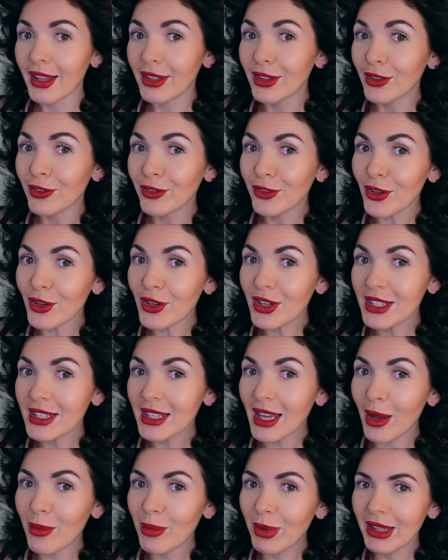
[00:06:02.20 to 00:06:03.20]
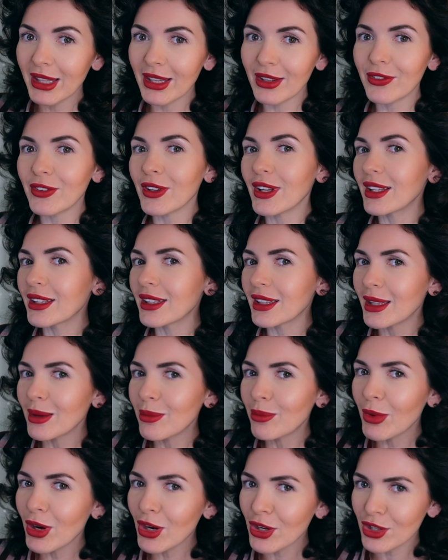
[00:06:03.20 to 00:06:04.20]
And of course, I believe in an
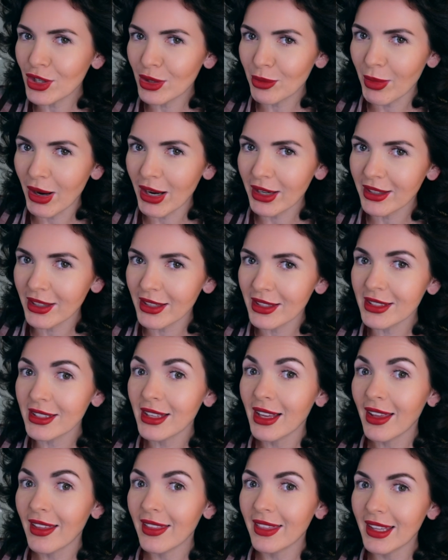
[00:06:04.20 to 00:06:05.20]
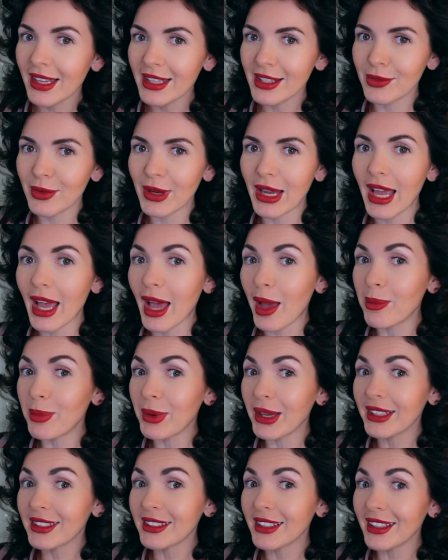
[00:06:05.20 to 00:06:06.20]
emerging markets that's why I
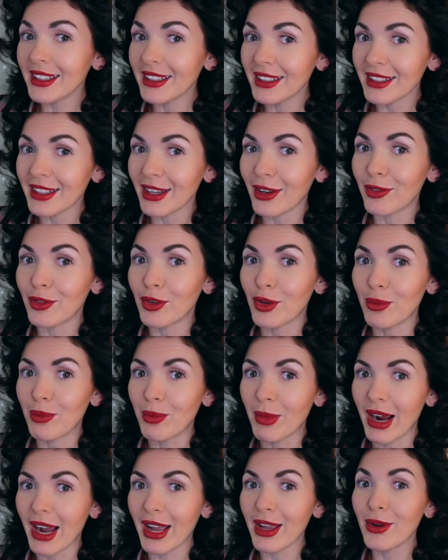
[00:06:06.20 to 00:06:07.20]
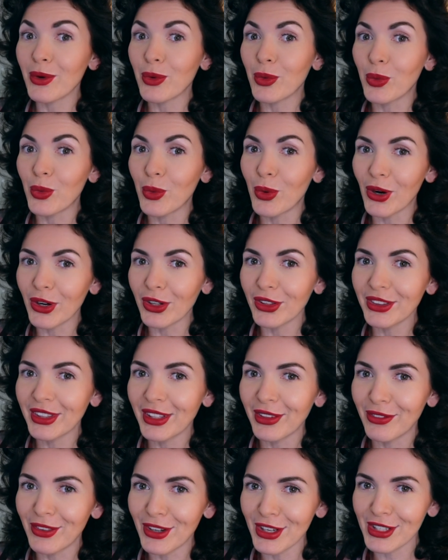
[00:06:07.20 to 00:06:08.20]
picked India for my world
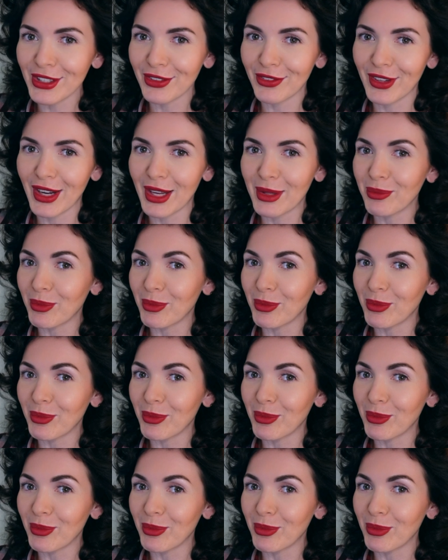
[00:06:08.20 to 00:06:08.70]
diversified